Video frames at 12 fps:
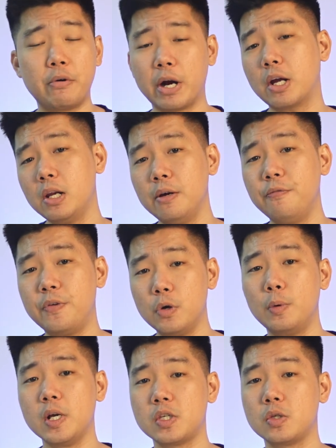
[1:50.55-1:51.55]
regular
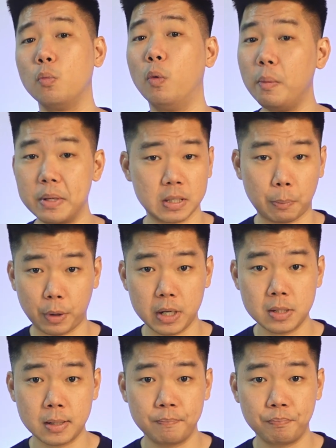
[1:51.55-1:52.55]
viewers will be
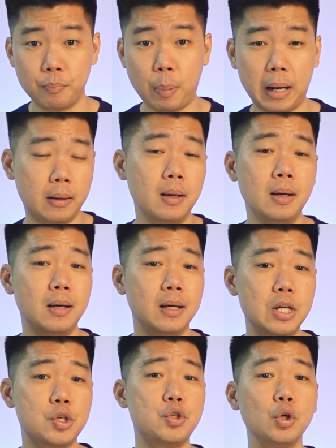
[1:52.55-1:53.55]
surprised, but
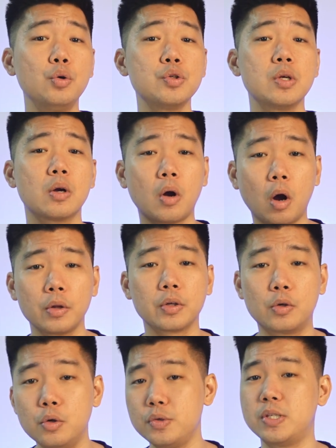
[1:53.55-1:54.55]
it shows
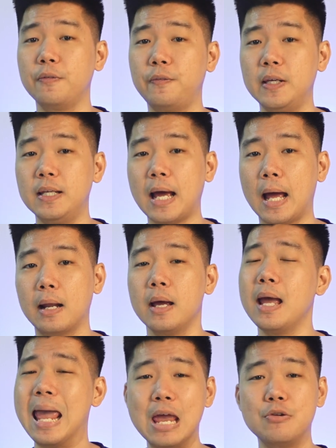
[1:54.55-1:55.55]
conclusively that
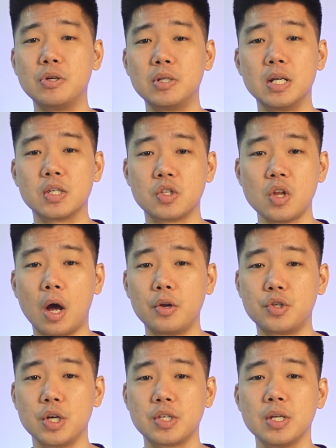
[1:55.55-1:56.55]
Adrian is not
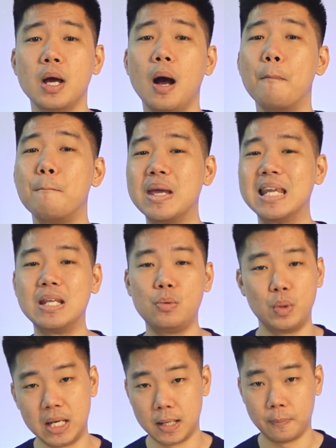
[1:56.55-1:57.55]
just a
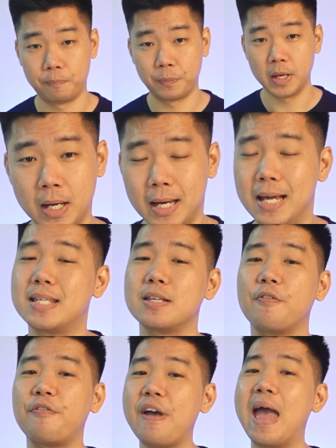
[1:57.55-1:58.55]
mini-weenie. He's a
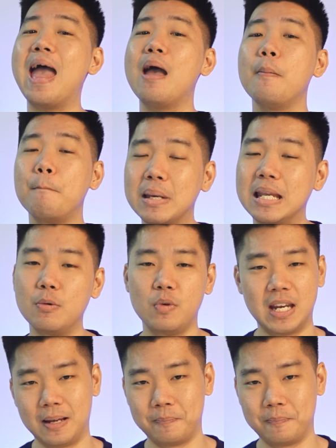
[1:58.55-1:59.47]
fair mini-weenie.